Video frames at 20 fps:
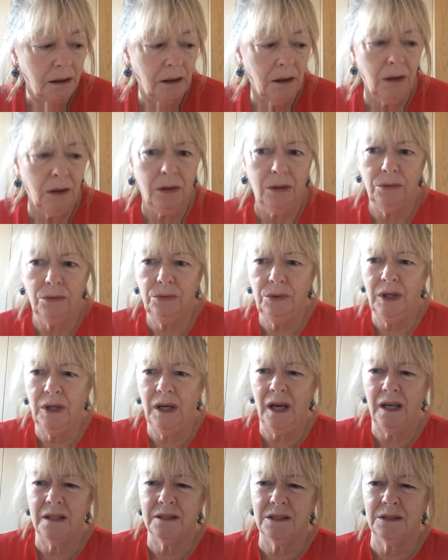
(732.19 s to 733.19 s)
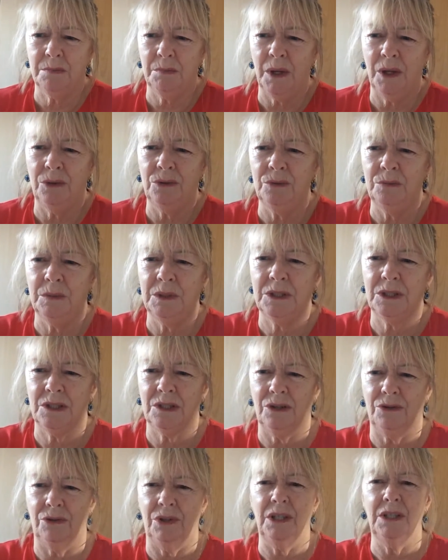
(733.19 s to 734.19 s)
Oh yes, moaned
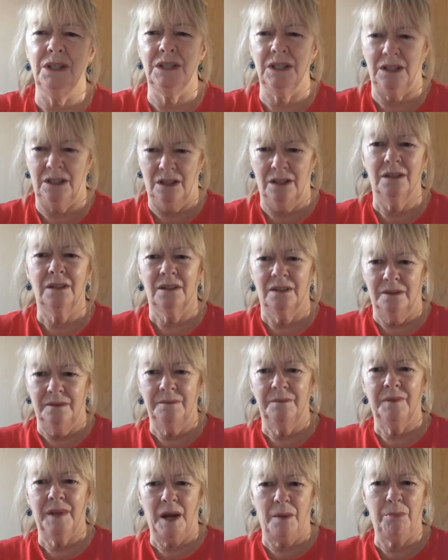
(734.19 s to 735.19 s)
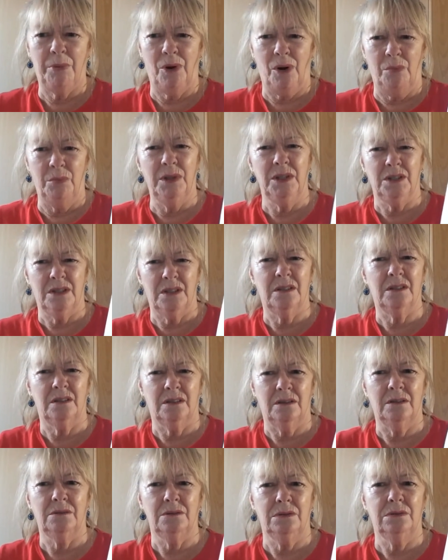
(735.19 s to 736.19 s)
Mr. Greedy. I promise.
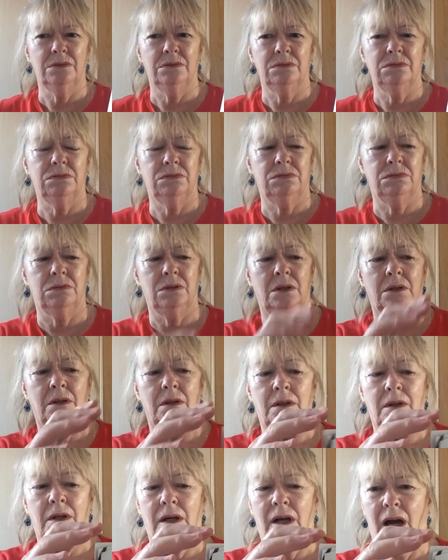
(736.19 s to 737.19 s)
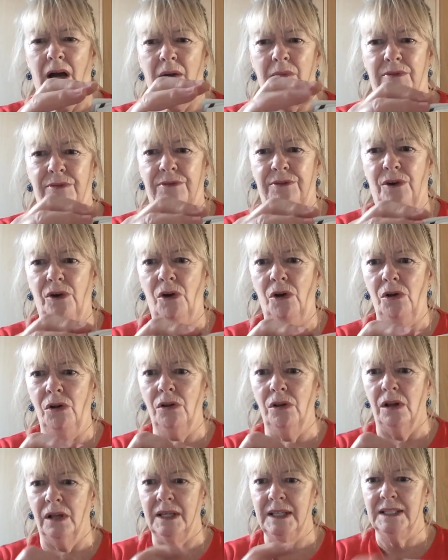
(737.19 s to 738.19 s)
I'm
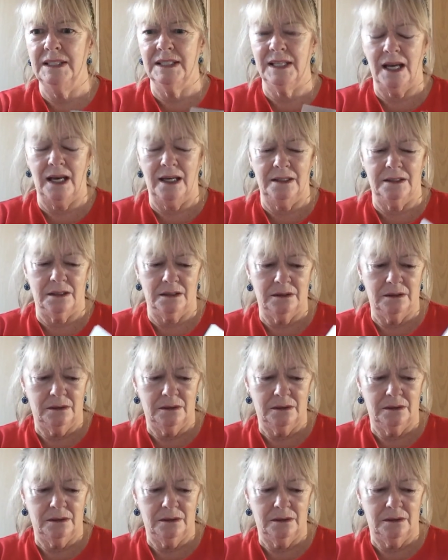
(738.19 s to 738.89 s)
full, he said.